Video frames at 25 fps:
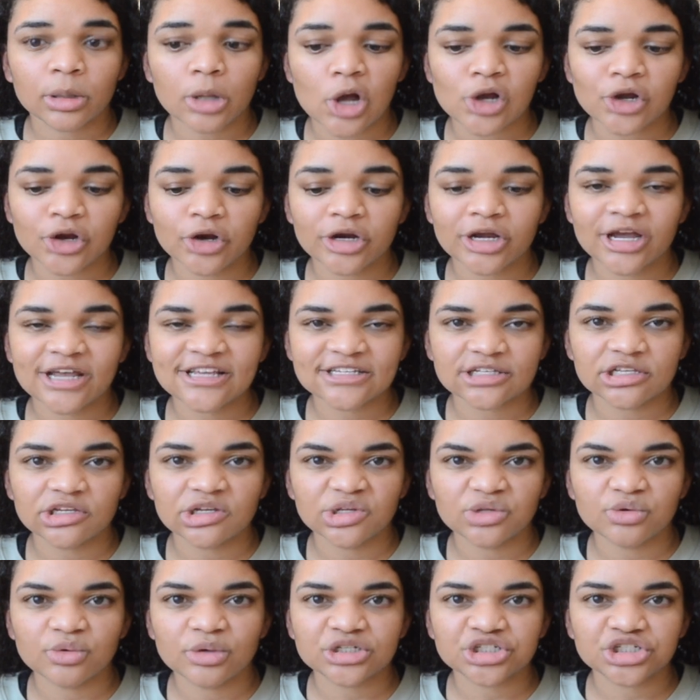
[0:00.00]
longer because
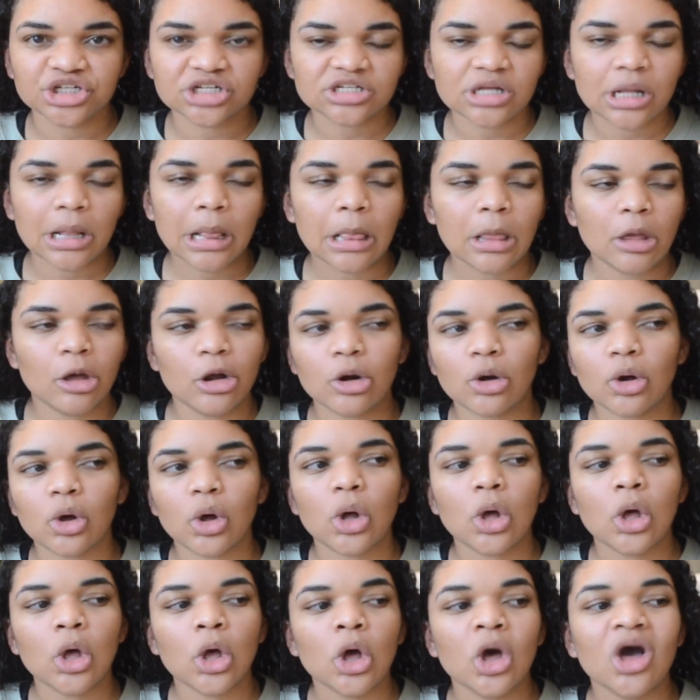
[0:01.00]
Lulu is just a
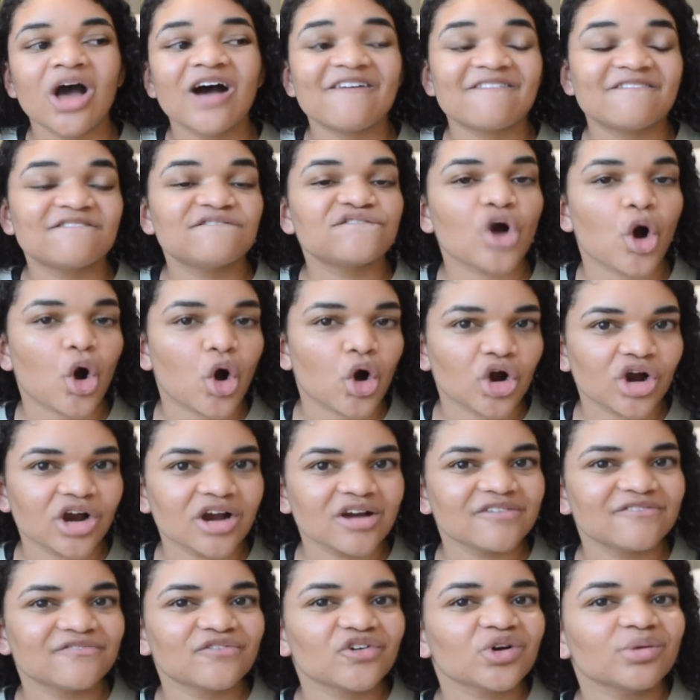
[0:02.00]
little
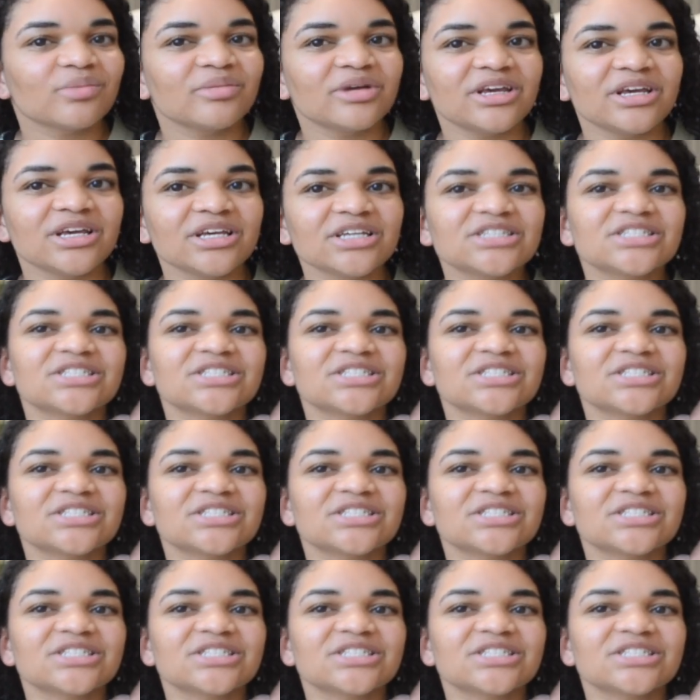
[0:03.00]
far for me.